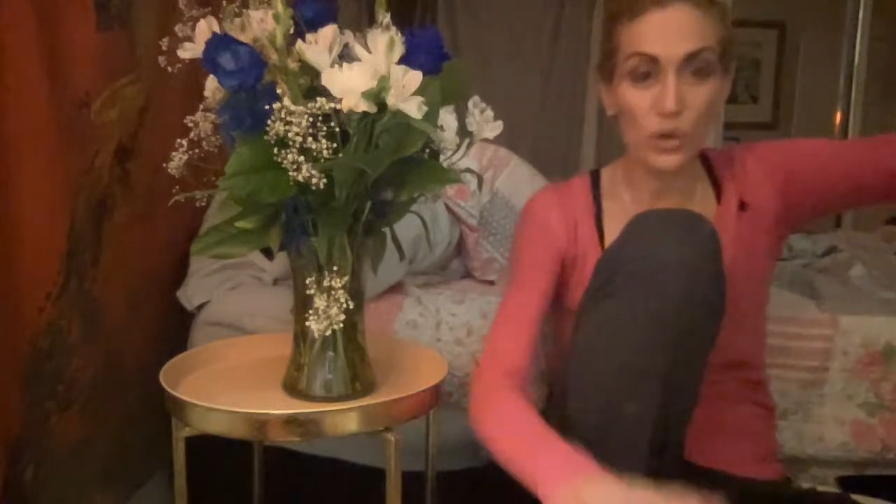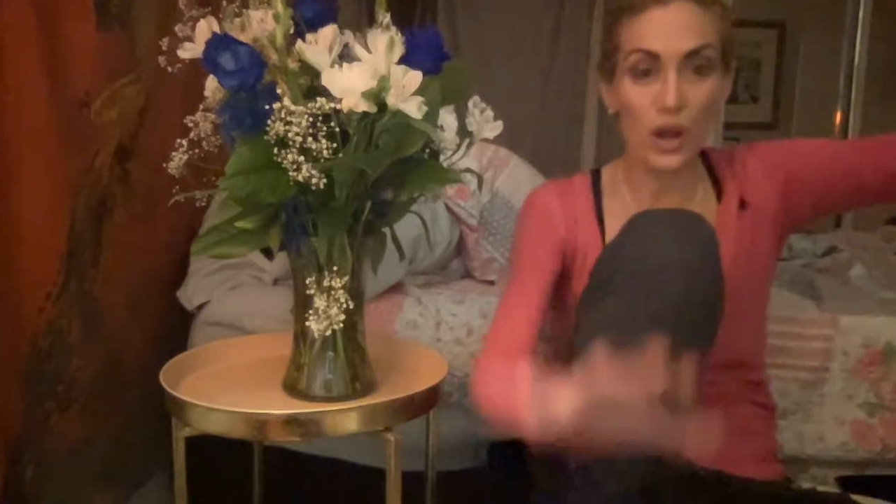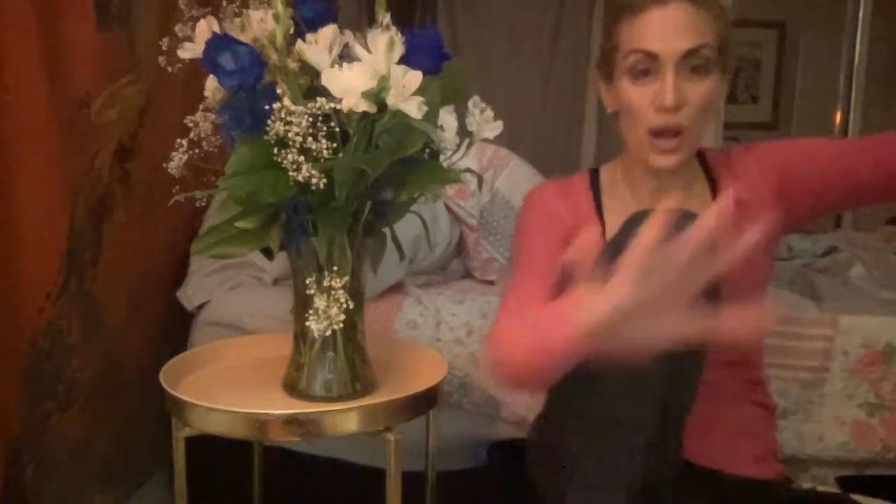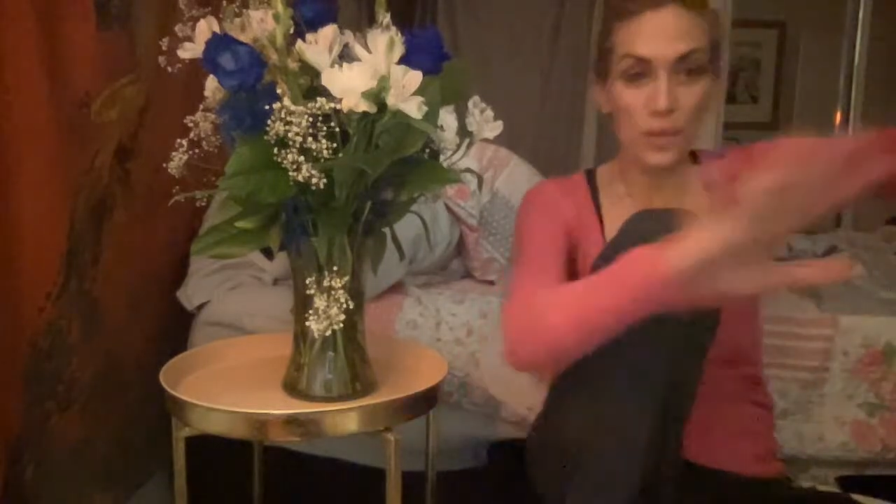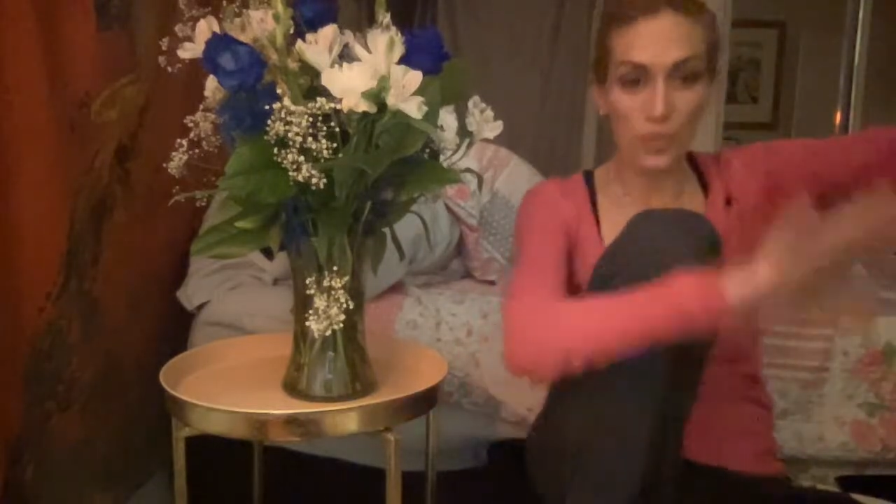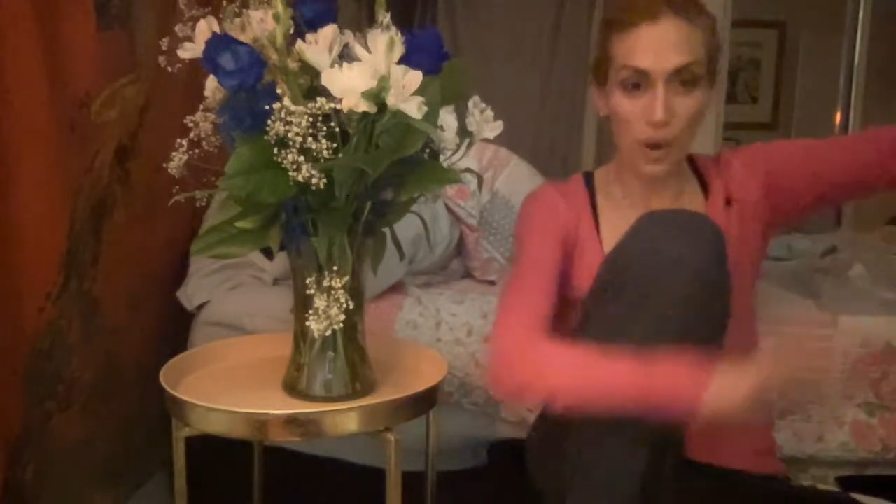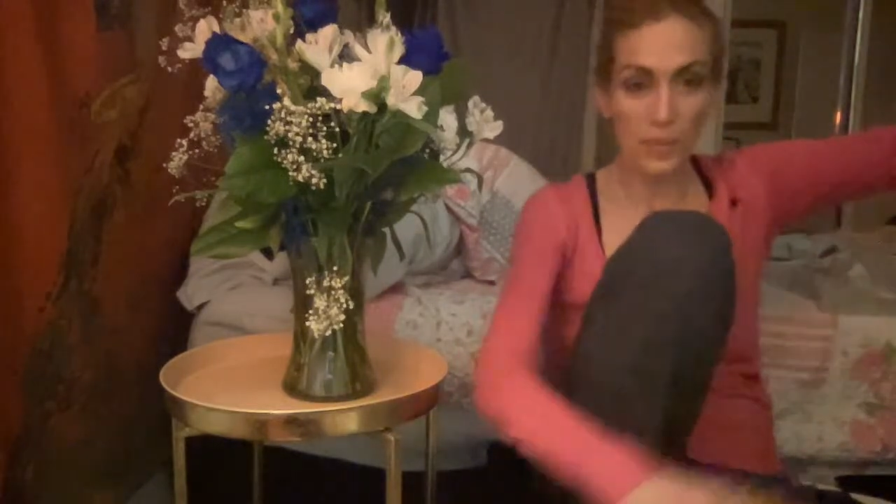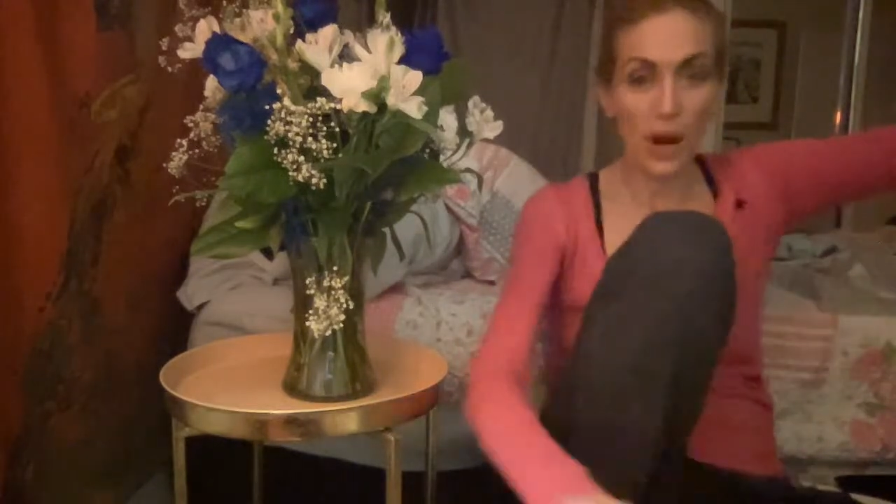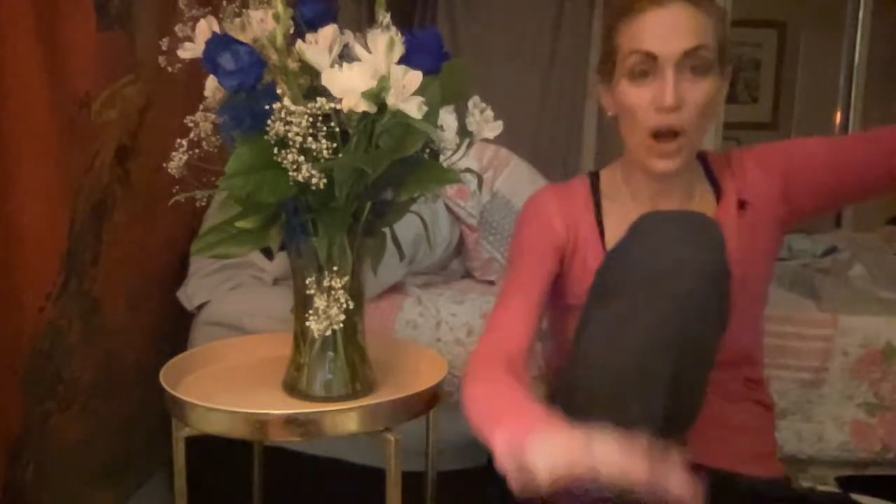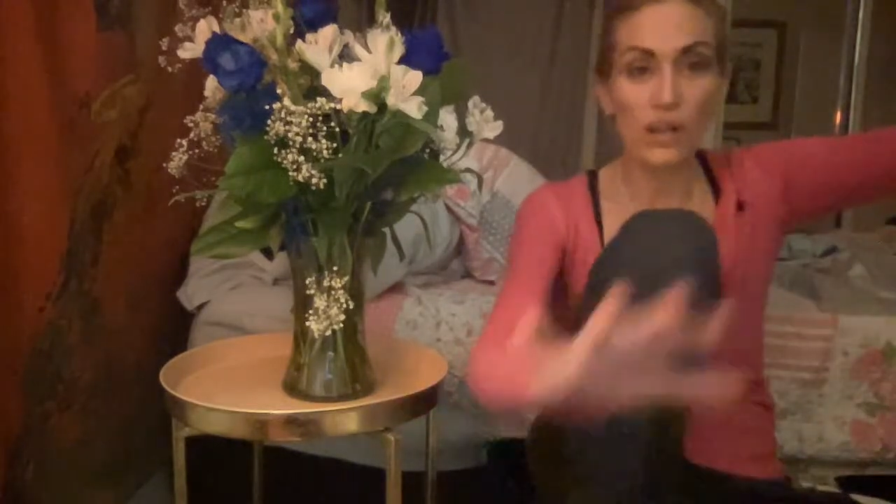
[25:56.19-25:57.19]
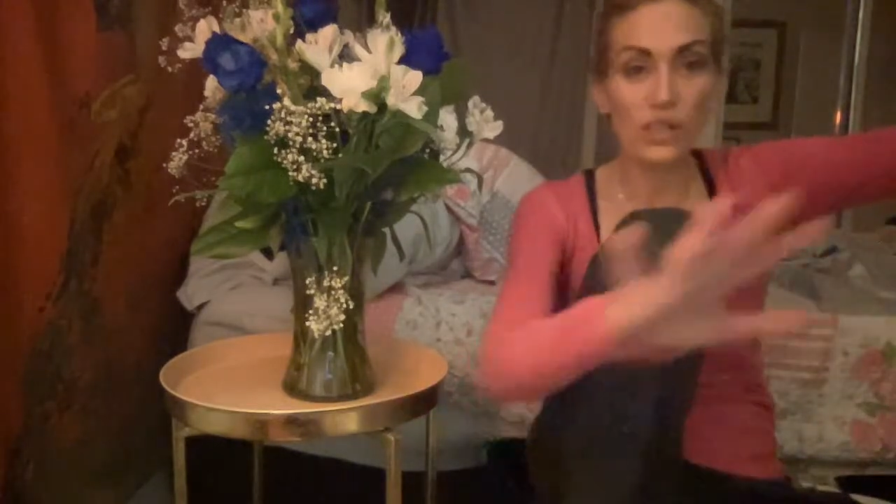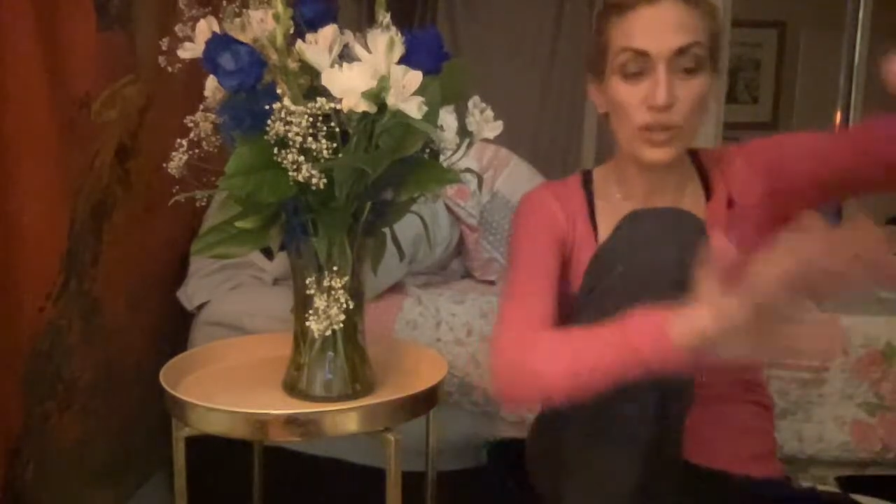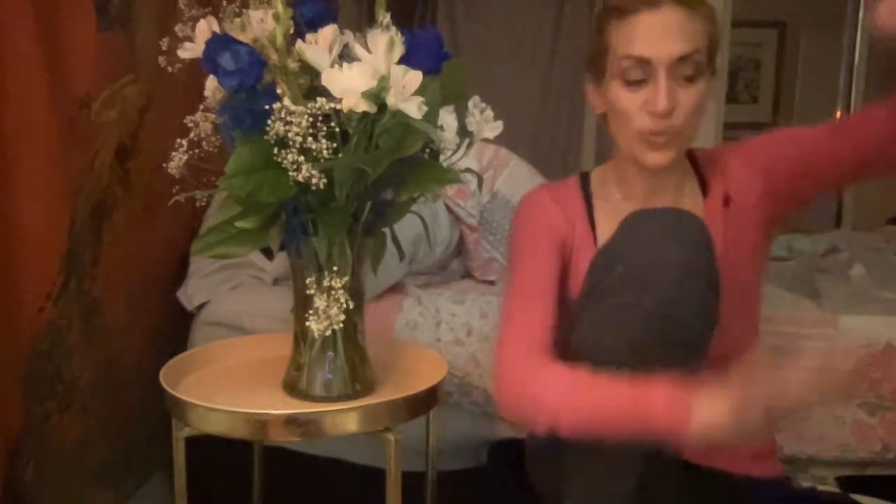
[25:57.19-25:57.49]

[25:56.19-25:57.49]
rub it onto the